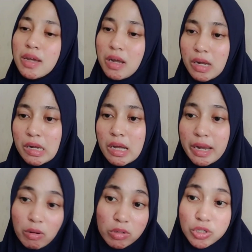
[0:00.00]

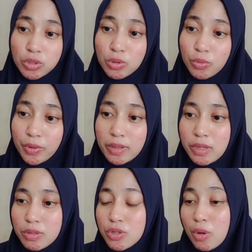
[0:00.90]
I also will
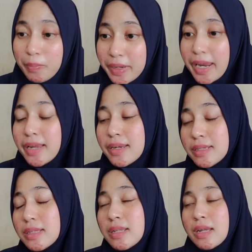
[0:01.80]
use open-ended
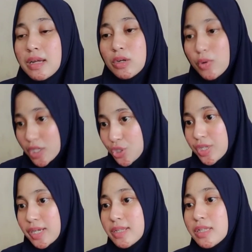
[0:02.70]

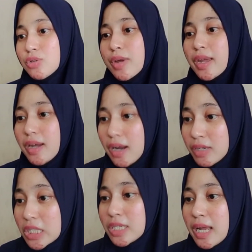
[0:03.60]
question to
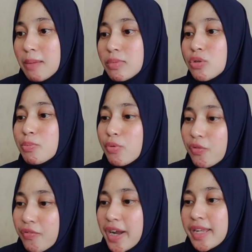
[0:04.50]
encourage them to
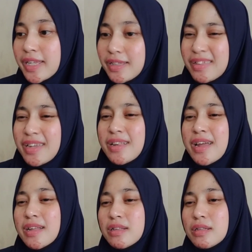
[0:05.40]
provide detailed
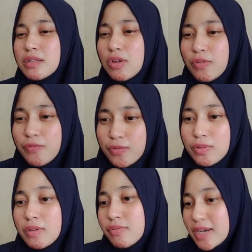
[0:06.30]
and
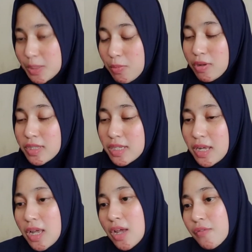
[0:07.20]
thoughtful response.
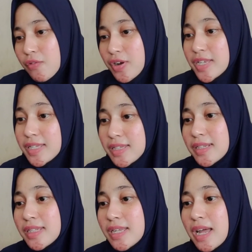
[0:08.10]
For
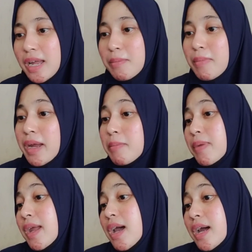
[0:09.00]
instance, I might
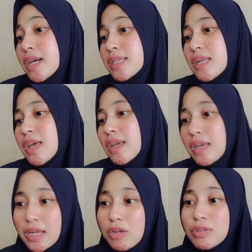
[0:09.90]
be asked,
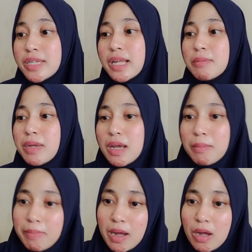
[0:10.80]
"Can you tell me
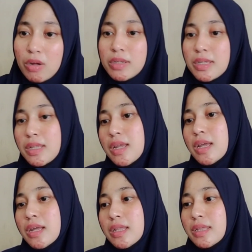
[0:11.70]
about
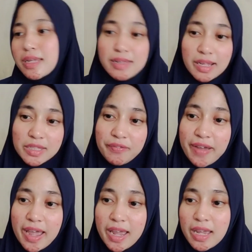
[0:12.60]
this
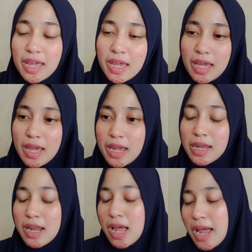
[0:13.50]
artifact?"
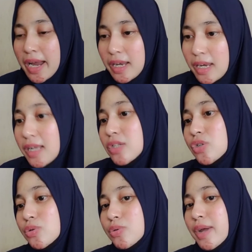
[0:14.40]
And I need
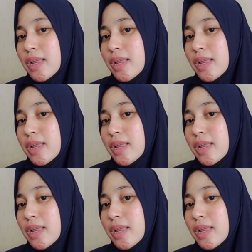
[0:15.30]
to